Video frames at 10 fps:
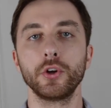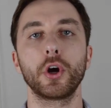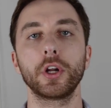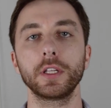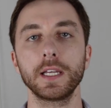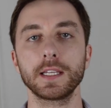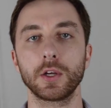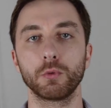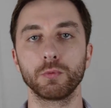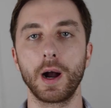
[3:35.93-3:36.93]
Not only
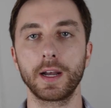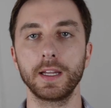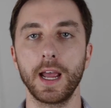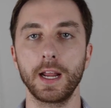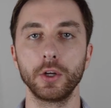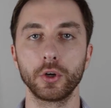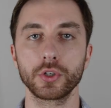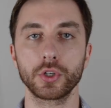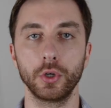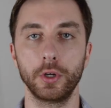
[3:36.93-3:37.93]
is it rugged and
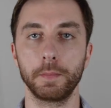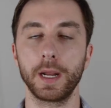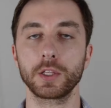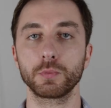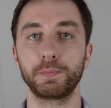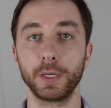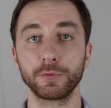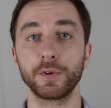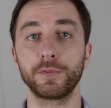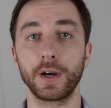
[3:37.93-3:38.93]
looks good, but it's
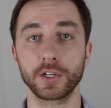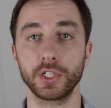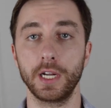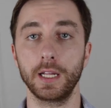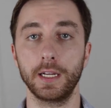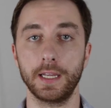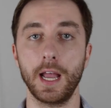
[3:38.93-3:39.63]
built for functionality,